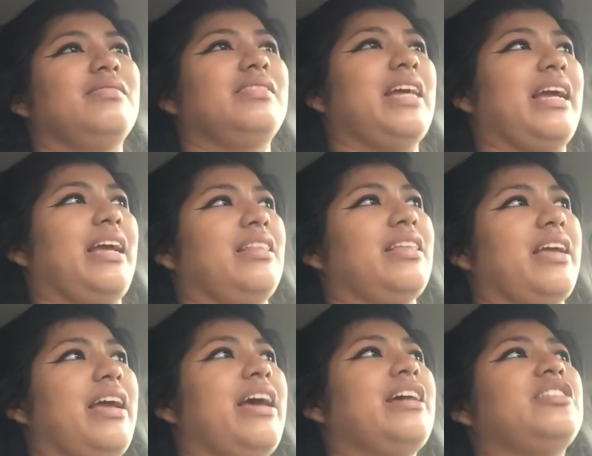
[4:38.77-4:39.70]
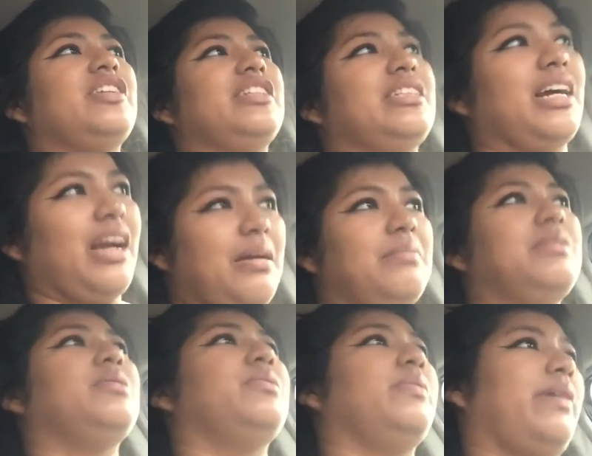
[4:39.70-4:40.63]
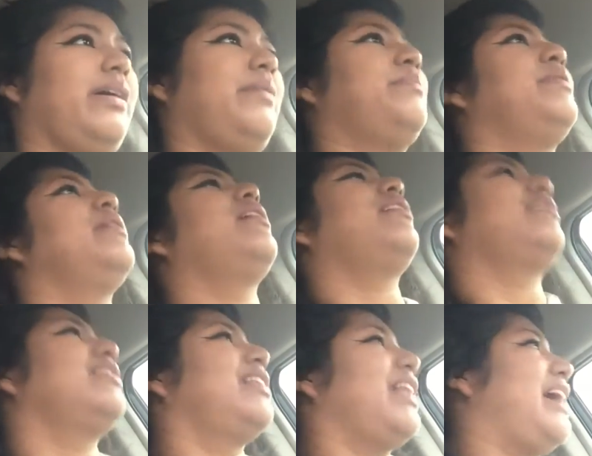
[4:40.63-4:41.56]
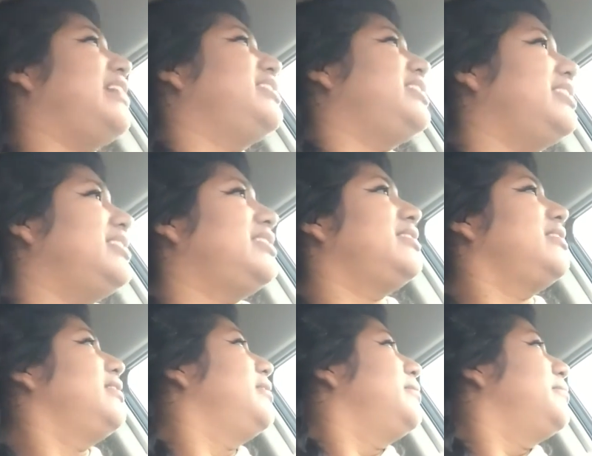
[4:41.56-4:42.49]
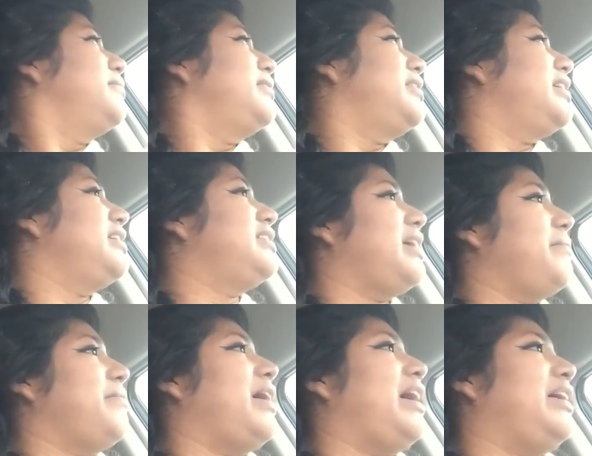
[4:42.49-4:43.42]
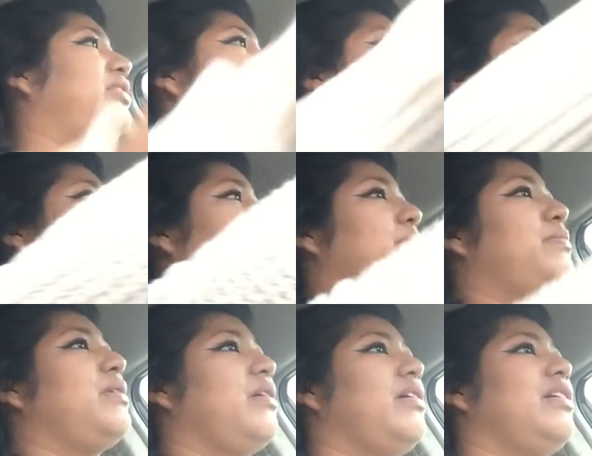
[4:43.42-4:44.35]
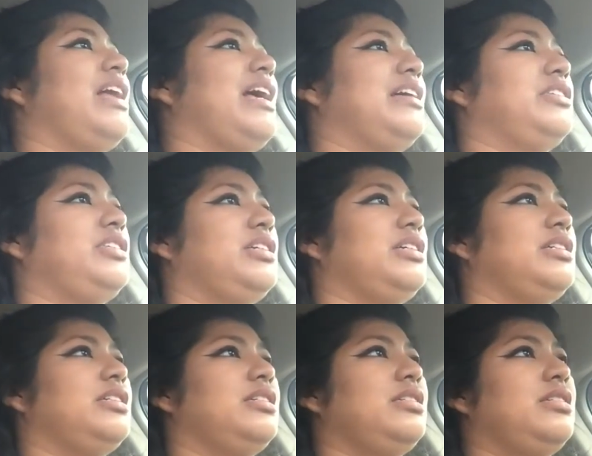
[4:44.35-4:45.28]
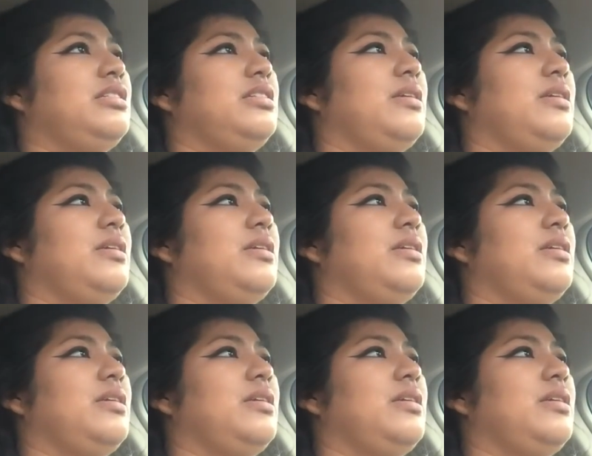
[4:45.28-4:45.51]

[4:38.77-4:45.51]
taking the extra time to put on lashes. But this time I do want to put on lashes,